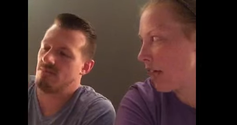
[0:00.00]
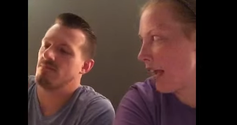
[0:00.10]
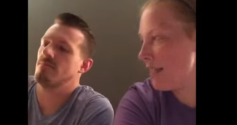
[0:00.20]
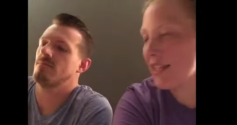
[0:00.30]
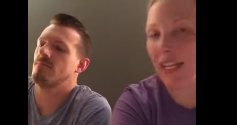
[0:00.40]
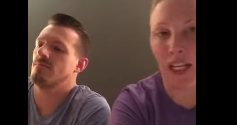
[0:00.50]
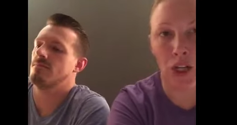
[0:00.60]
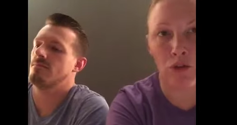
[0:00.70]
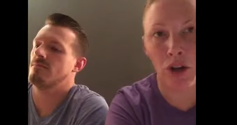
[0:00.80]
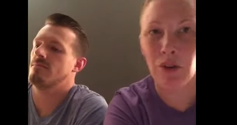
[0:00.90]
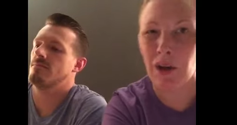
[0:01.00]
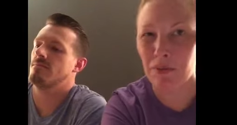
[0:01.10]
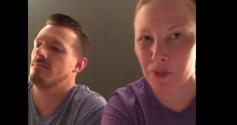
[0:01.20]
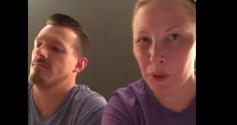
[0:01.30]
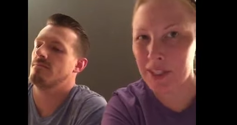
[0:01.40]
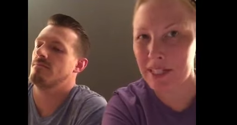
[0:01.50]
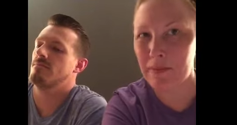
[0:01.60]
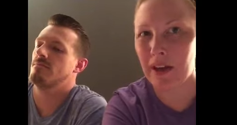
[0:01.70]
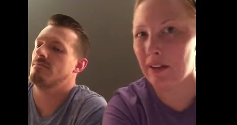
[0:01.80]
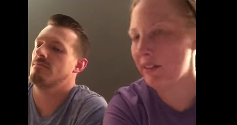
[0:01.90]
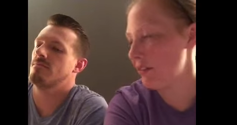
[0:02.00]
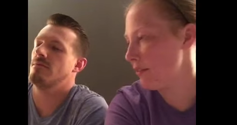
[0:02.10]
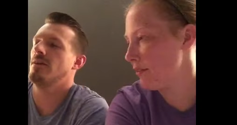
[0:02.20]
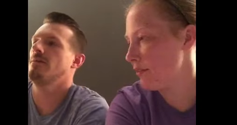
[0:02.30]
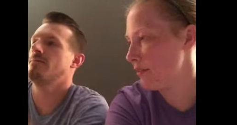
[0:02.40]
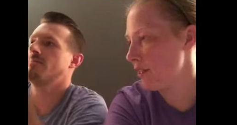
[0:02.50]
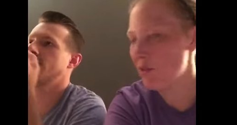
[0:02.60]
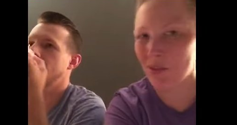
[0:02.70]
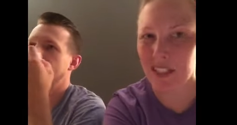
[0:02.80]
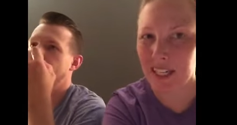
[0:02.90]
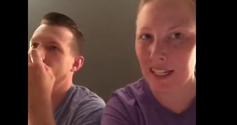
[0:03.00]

Speaker 1: It's like a grown up fruity smell. Yeah. It's really neat.